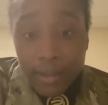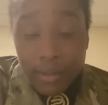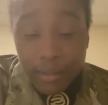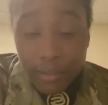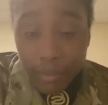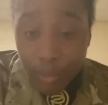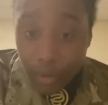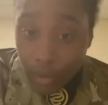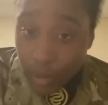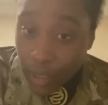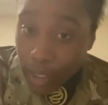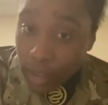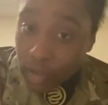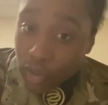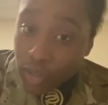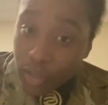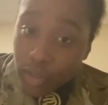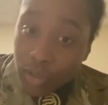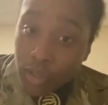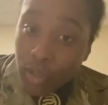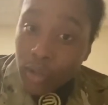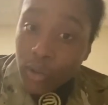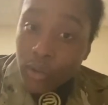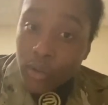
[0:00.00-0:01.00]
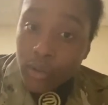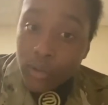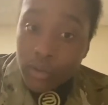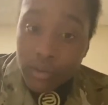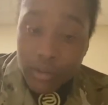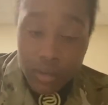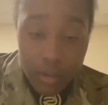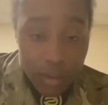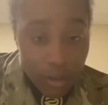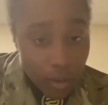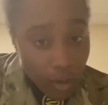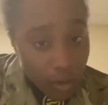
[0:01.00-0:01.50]
pull out your notes,
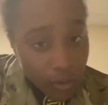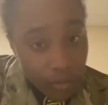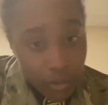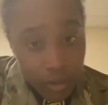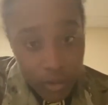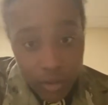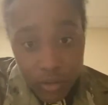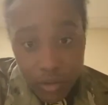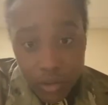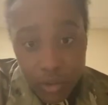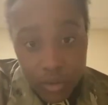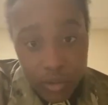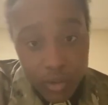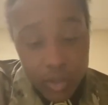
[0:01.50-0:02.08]
look over those notes